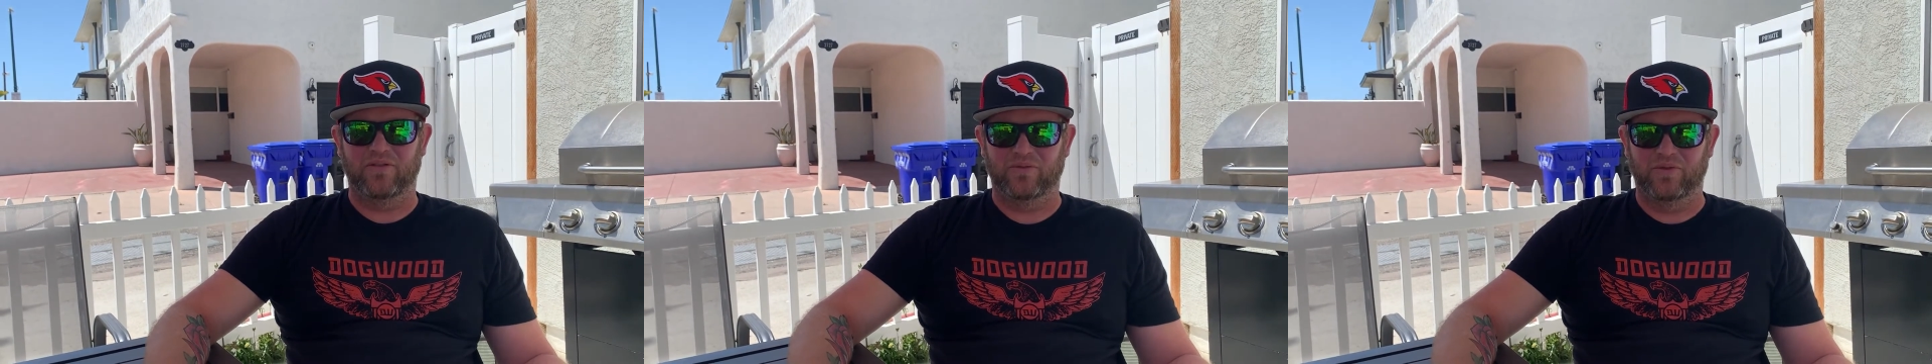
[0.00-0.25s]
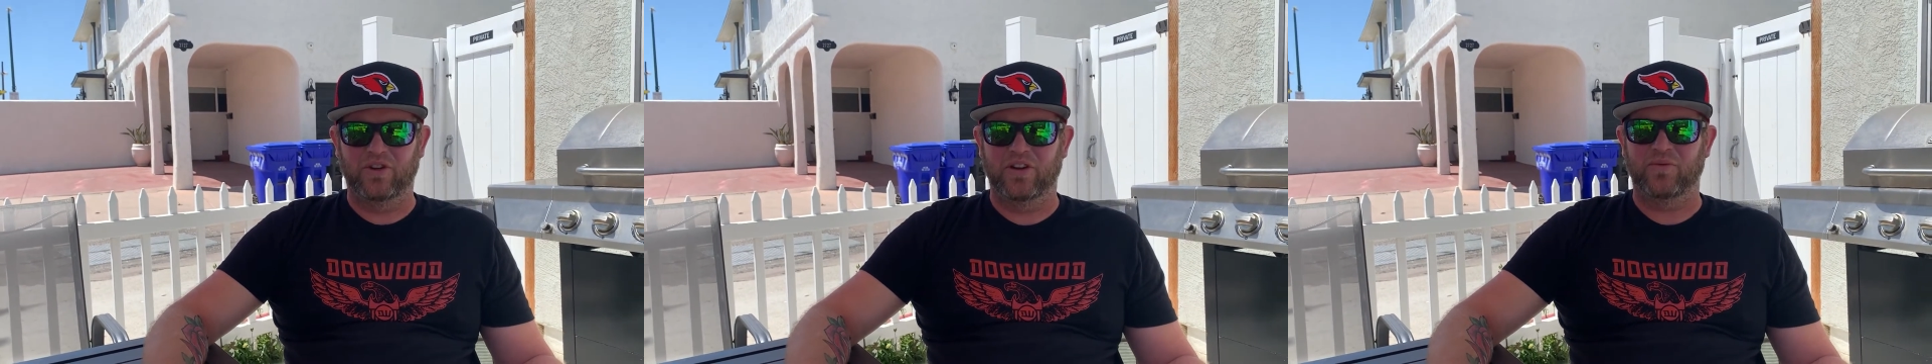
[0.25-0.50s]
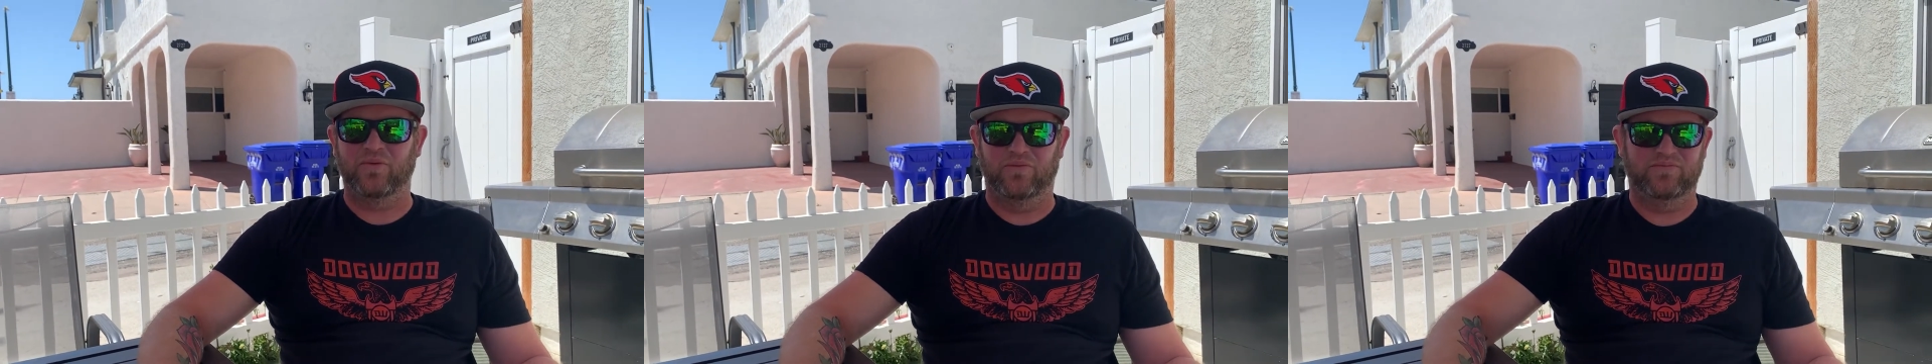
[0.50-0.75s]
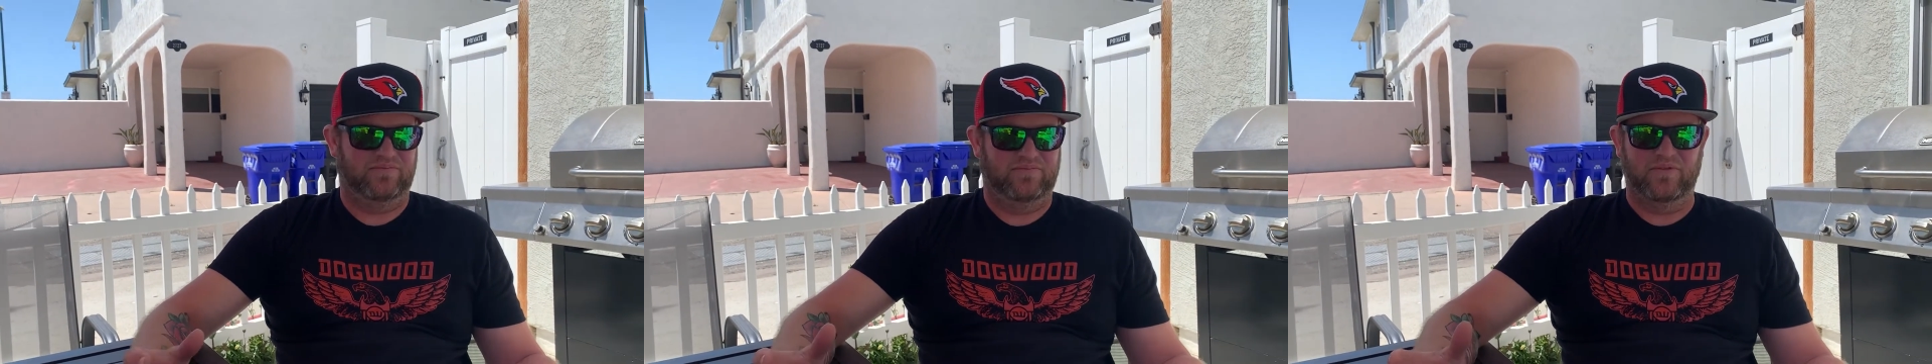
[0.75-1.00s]
really
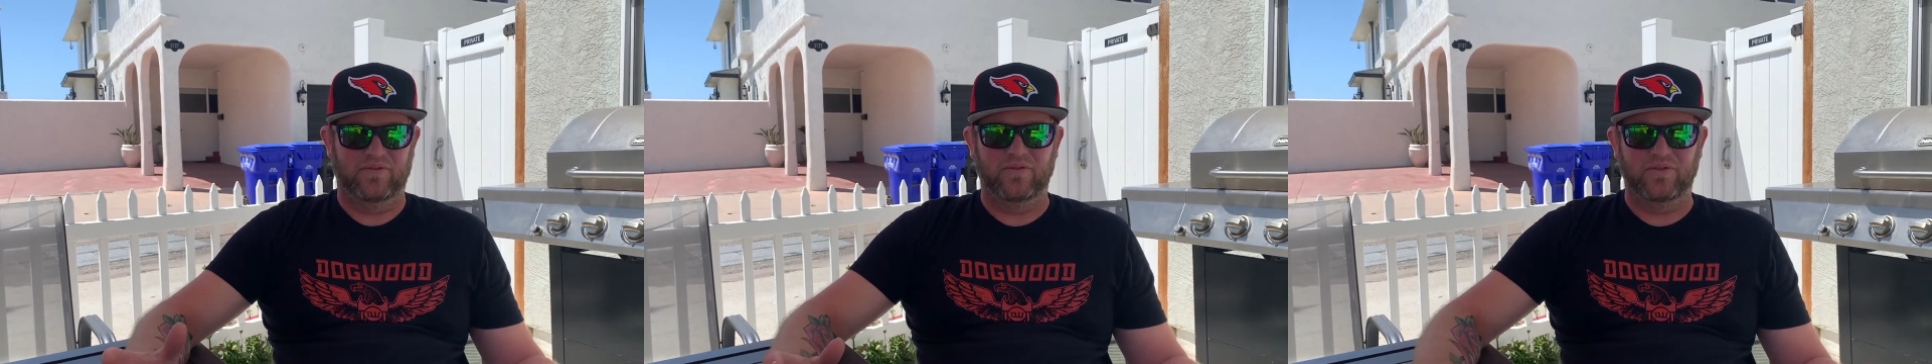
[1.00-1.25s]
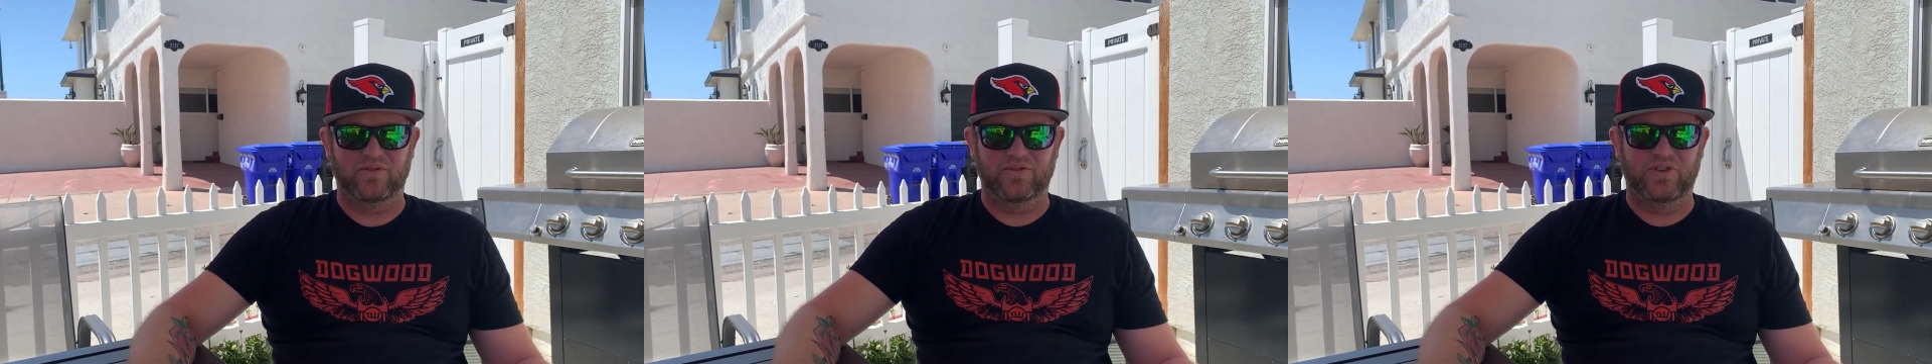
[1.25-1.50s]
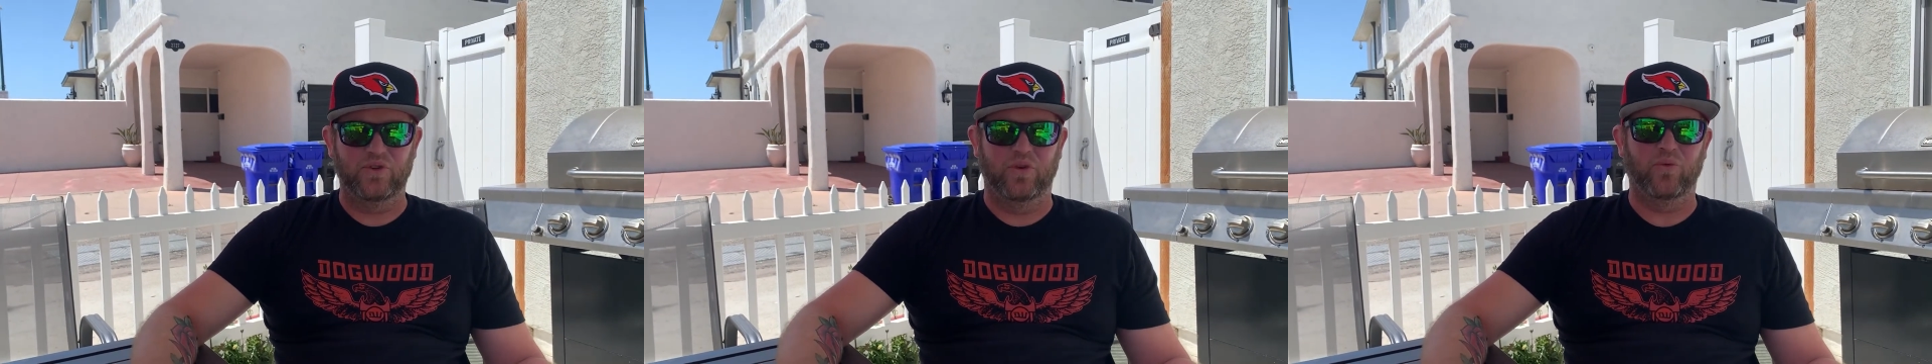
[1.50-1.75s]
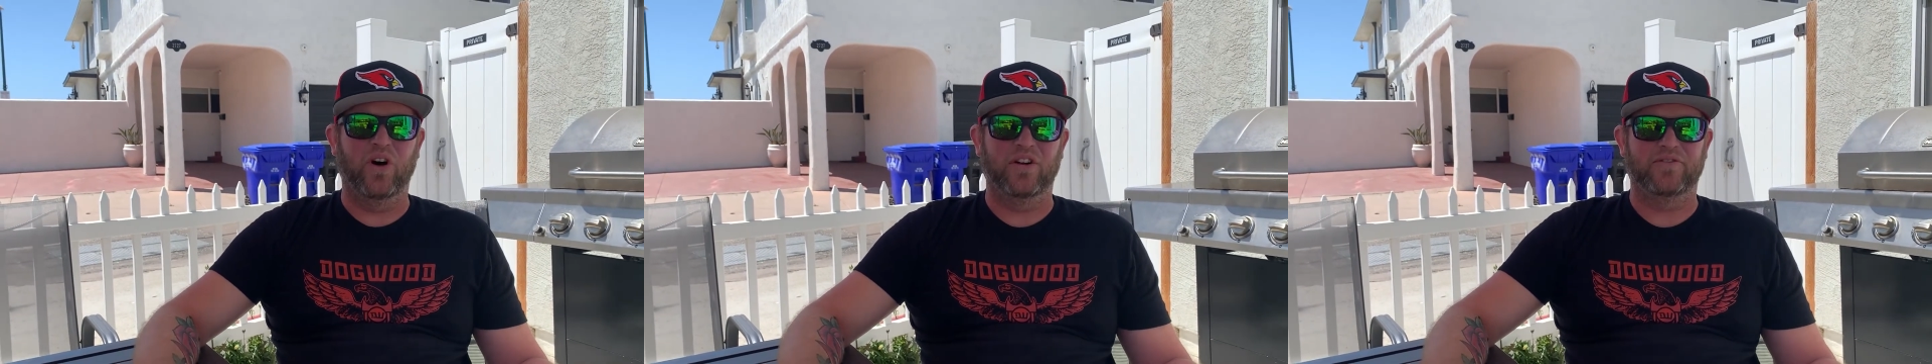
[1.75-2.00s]
2
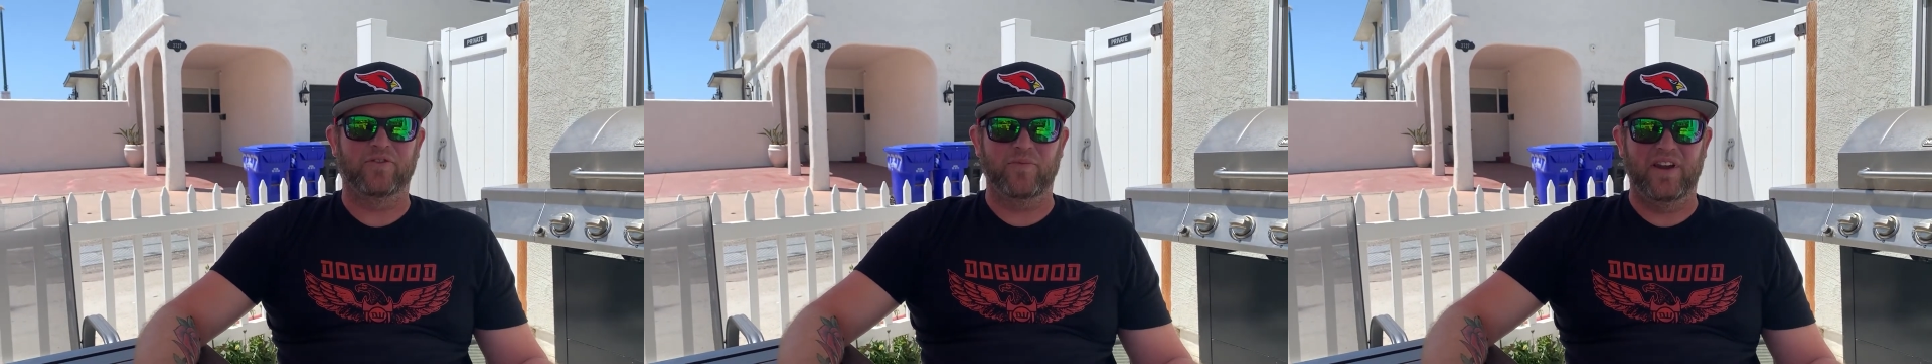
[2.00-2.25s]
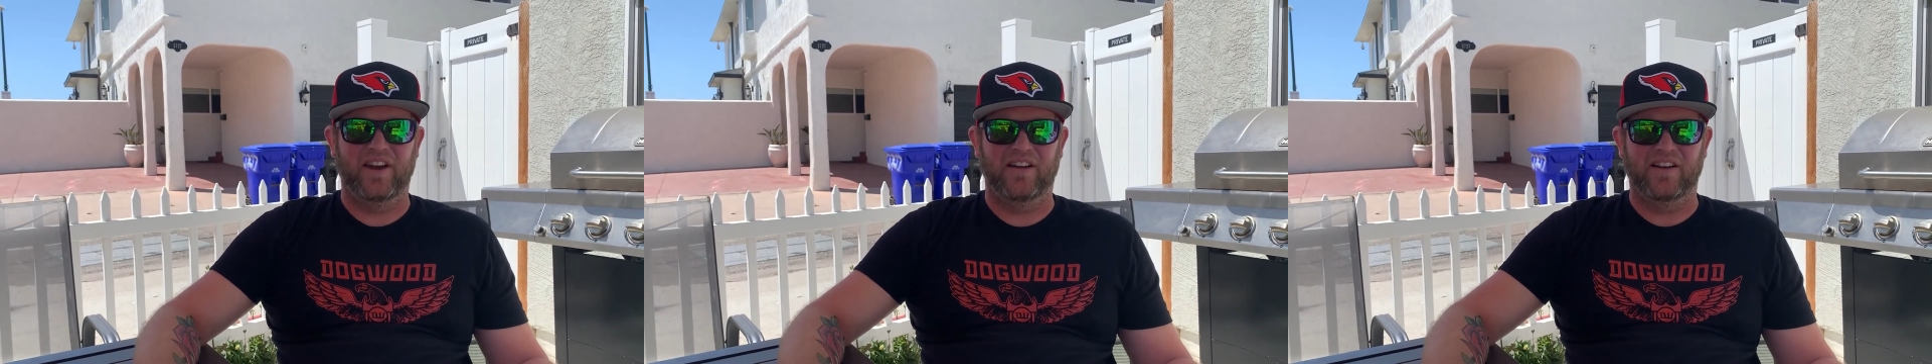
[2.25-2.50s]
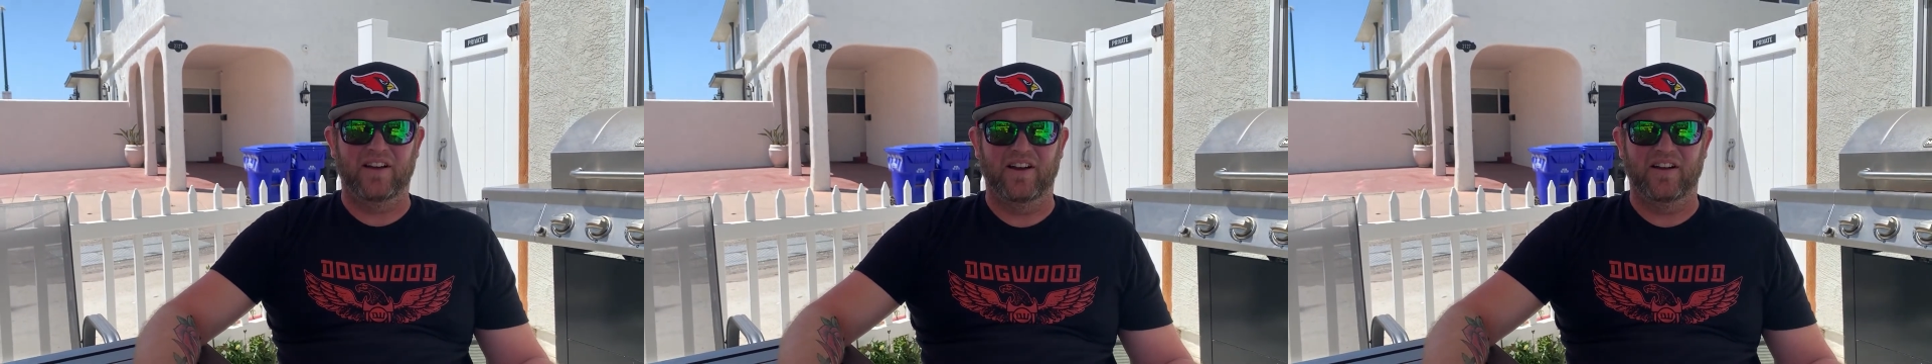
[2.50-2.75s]
in 1 for me.